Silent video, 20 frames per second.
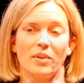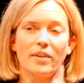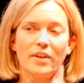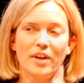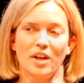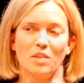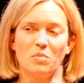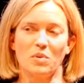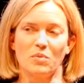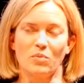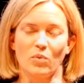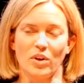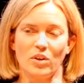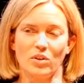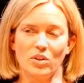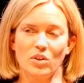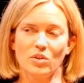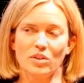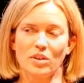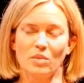and think before
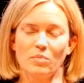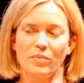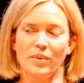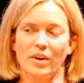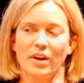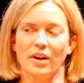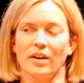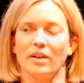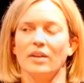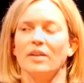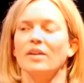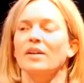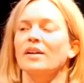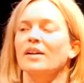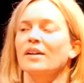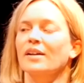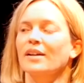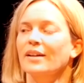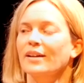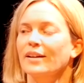you do something.
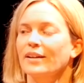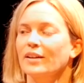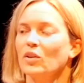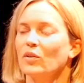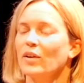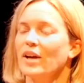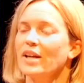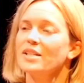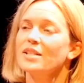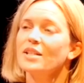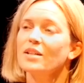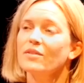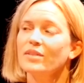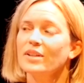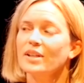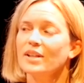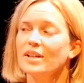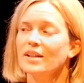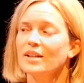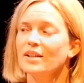
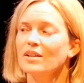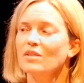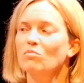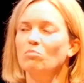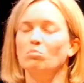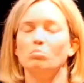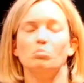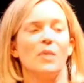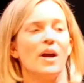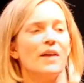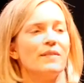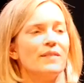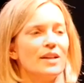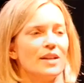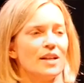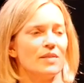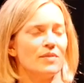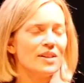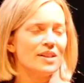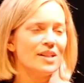Creativity, and then
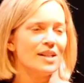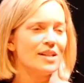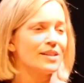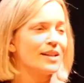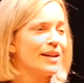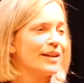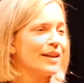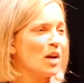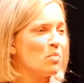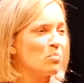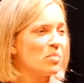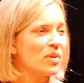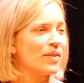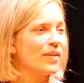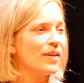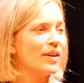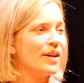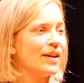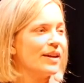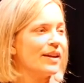even things like
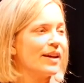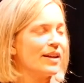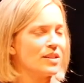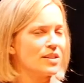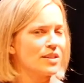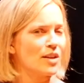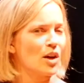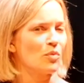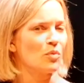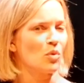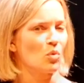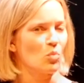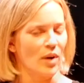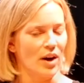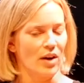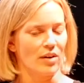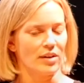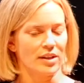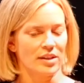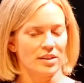empathy and
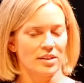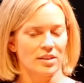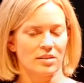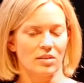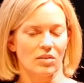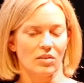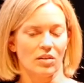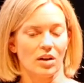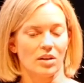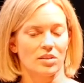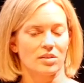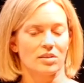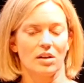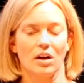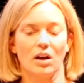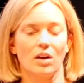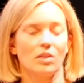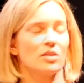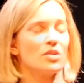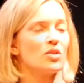self-awareness are also
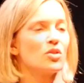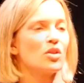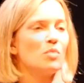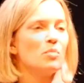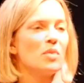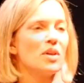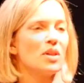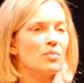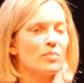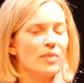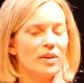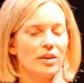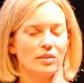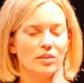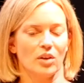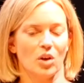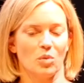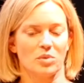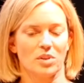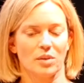all controlled by the frontal
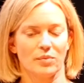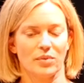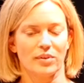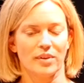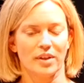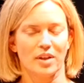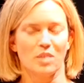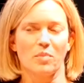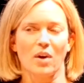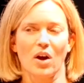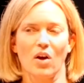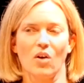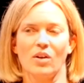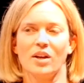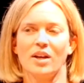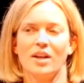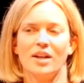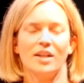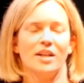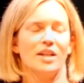lobe. So if you think
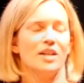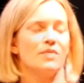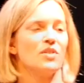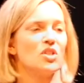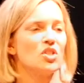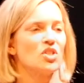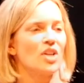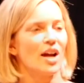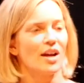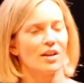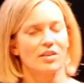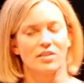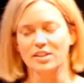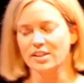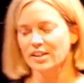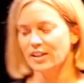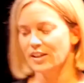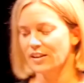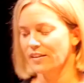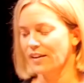about if a
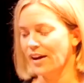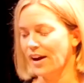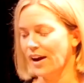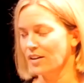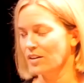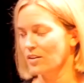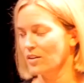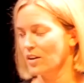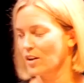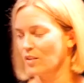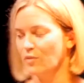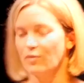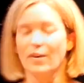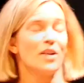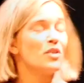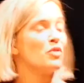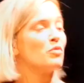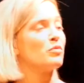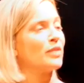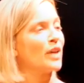child's in that
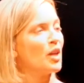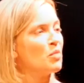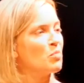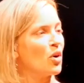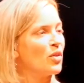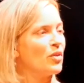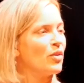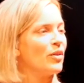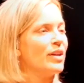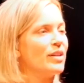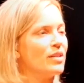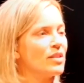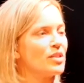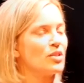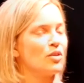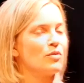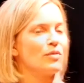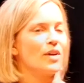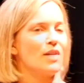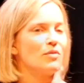fight or flight mode, they're in a
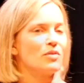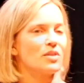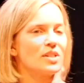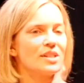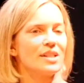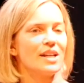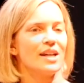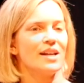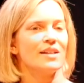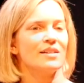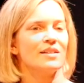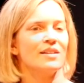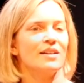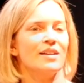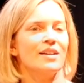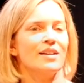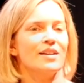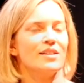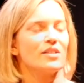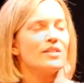survival
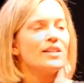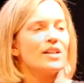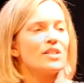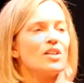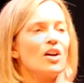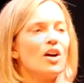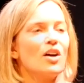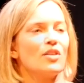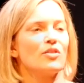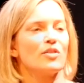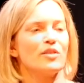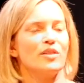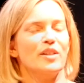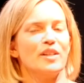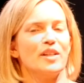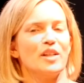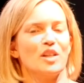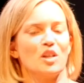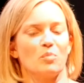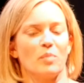state, so that's all they're
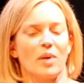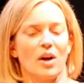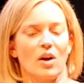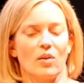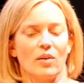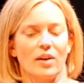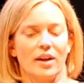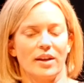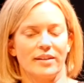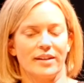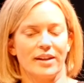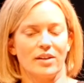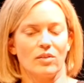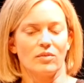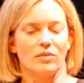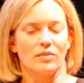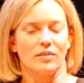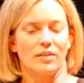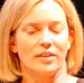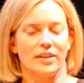thinking about.
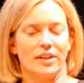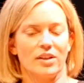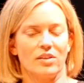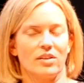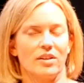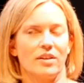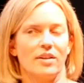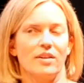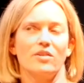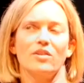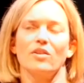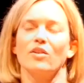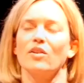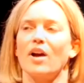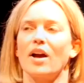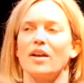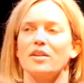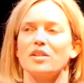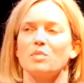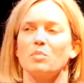You're
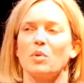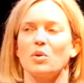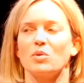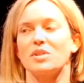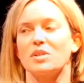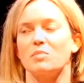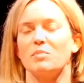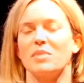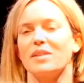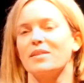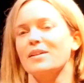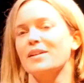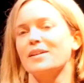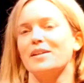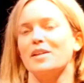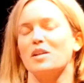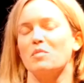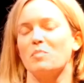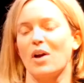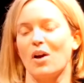not supposed to be
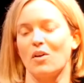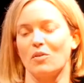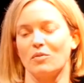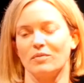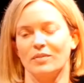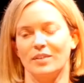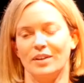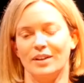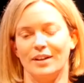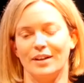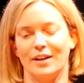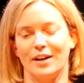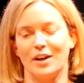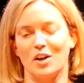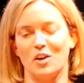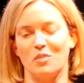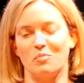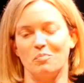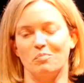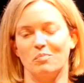thinking about
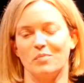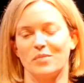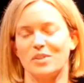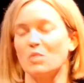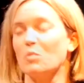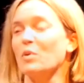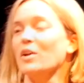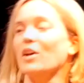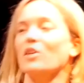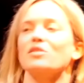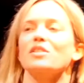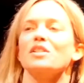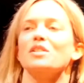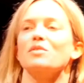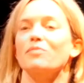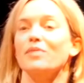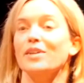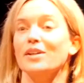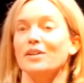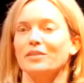someone else's
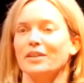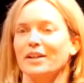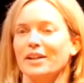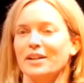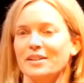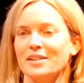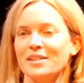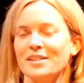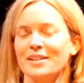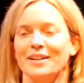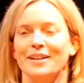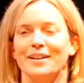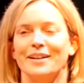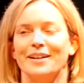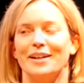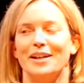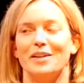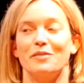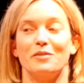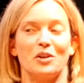feelings
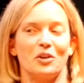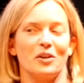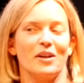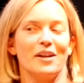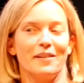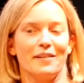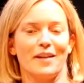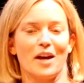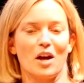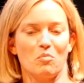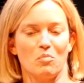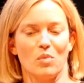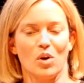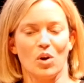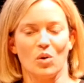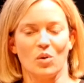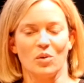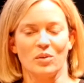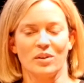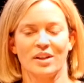if you're in that
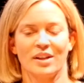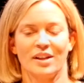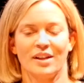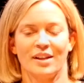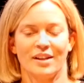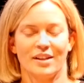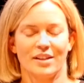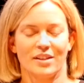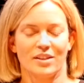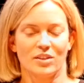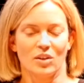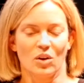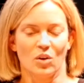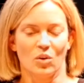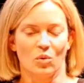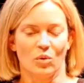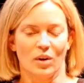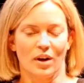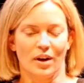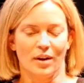mode.
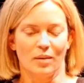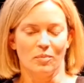So